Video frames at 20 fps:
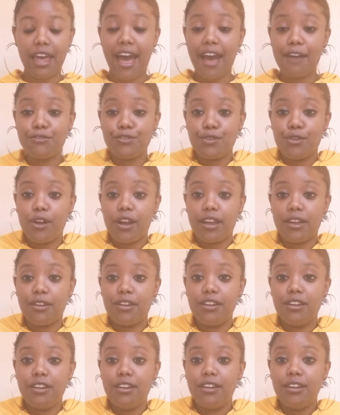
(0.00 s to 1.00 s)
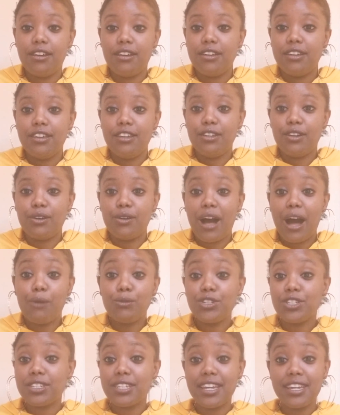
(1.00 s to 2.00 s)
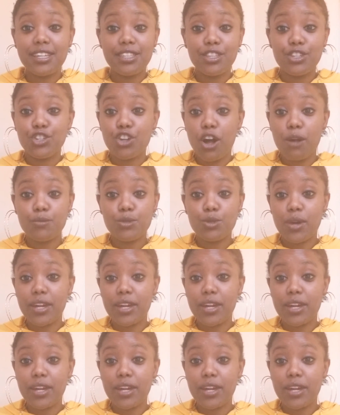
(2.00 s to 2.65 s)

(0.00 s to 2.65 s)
After I was just taking the job so